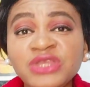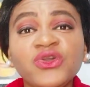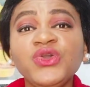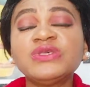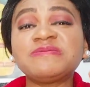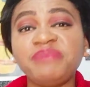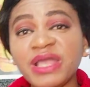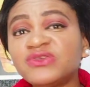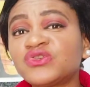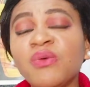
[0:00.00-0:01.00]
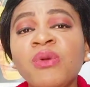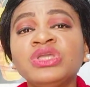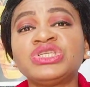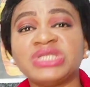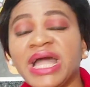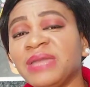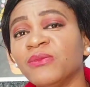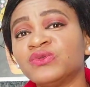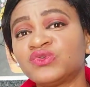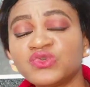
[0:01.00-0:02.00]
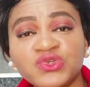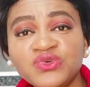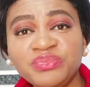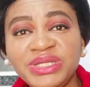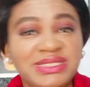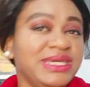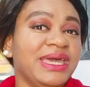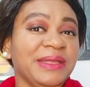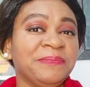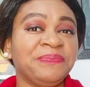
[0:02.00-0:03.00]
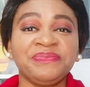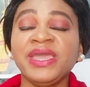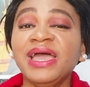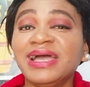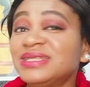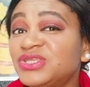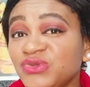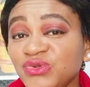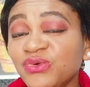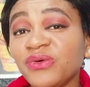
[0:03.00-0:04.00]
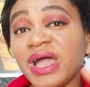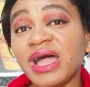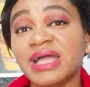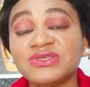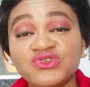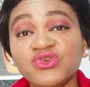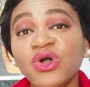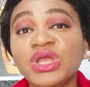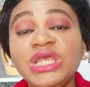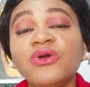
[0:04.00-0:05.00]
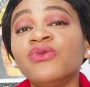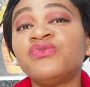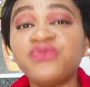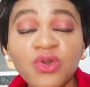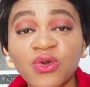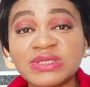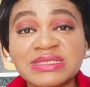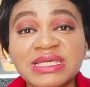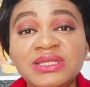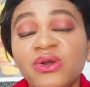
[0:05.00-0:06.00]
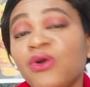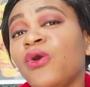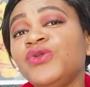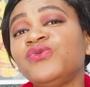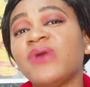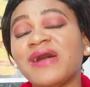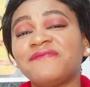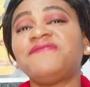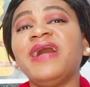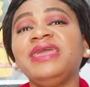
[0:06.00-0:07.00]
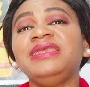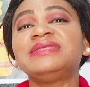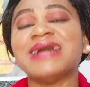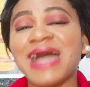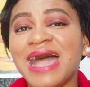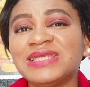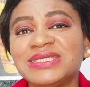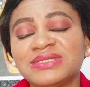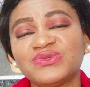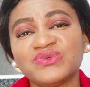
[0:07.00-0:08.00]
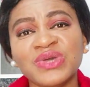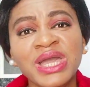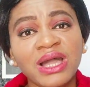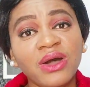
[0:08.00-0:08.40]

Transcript: Do you spend so much time on social media? Do you struggling on focusing, or you find it hard to